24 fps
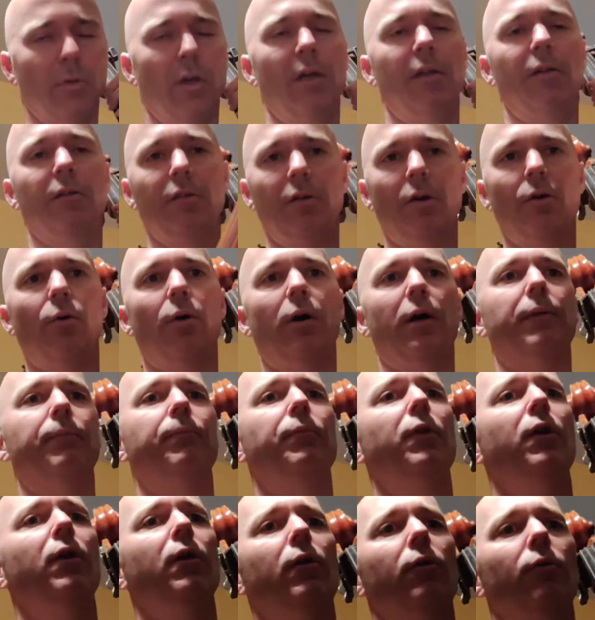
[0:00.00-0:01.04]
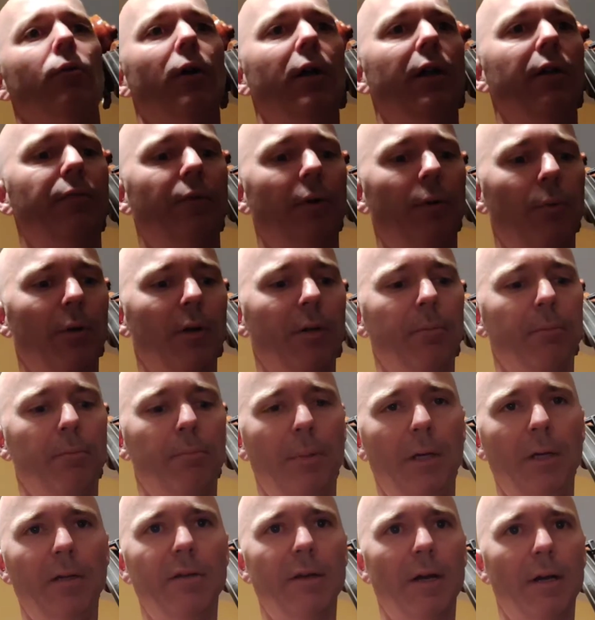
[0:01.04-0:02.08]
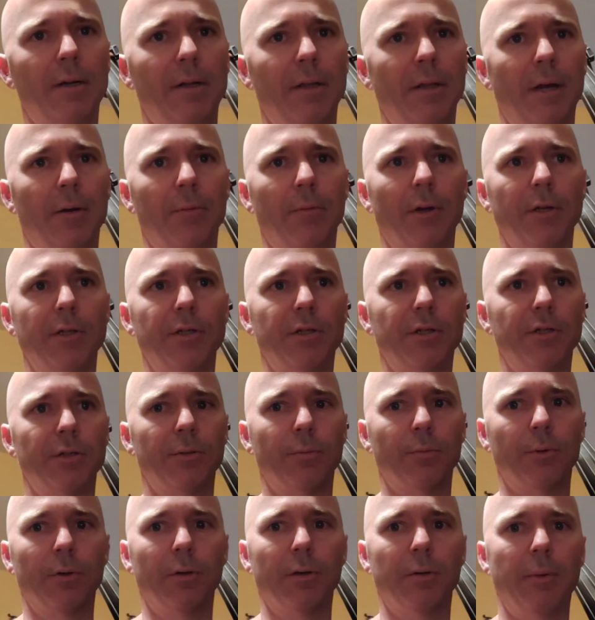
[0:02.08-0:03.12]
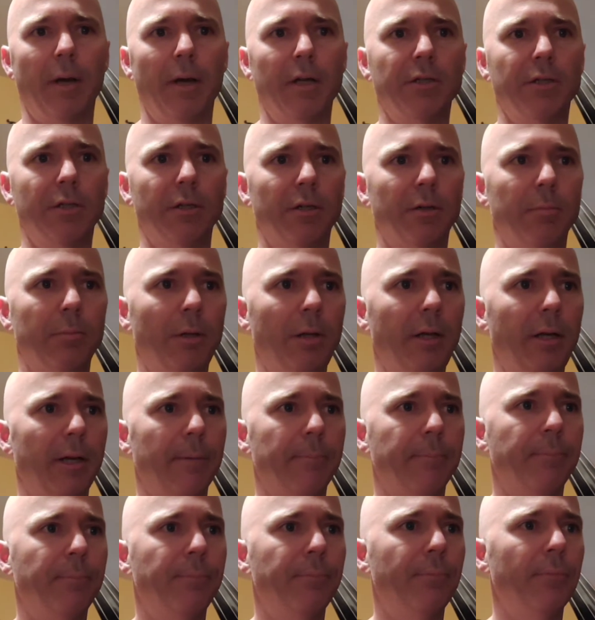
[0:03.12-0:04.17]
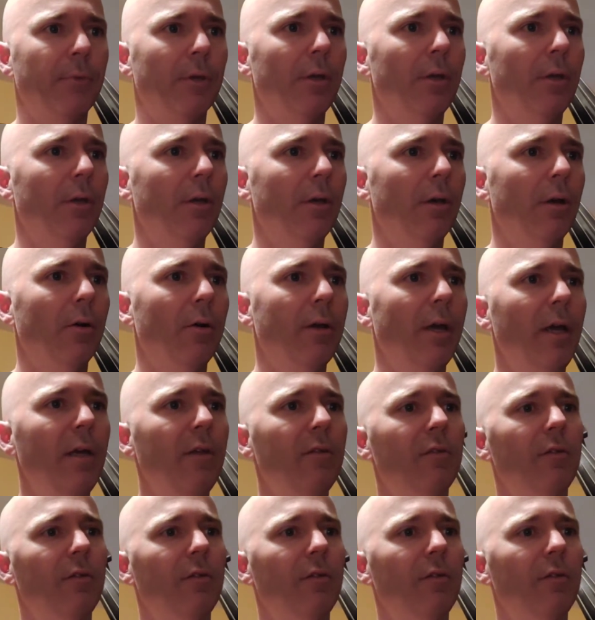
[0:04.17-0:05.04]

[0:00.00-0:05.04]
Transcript: And so on. Right, if I want to be down in that register where I'm actually going to play it. Okay,